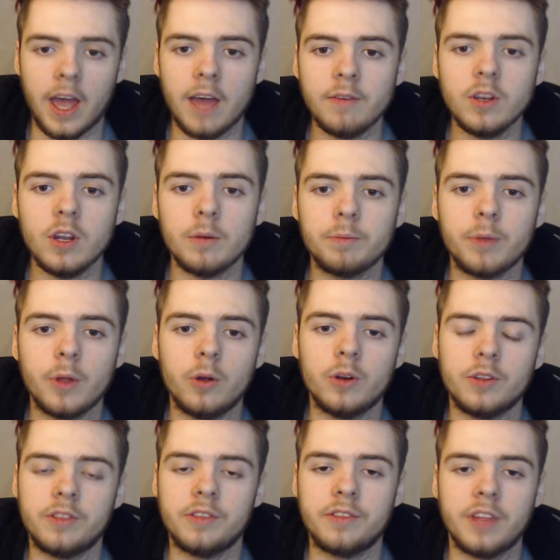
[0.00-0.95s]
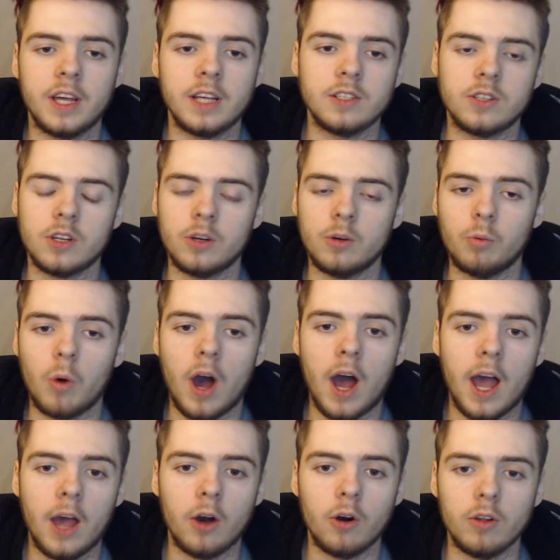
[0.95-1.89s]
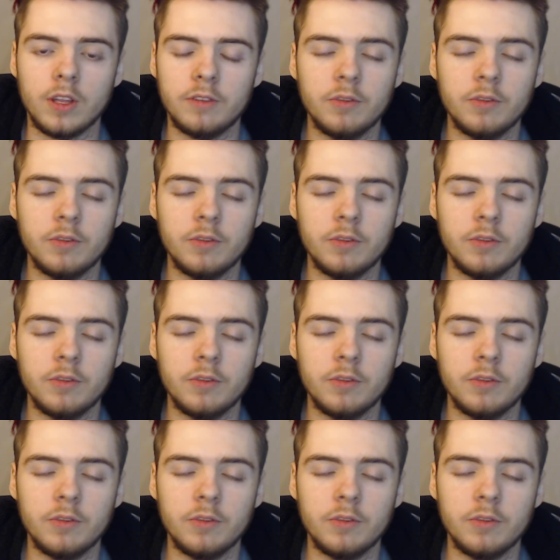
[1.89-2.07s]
haven't uploaded things in a while,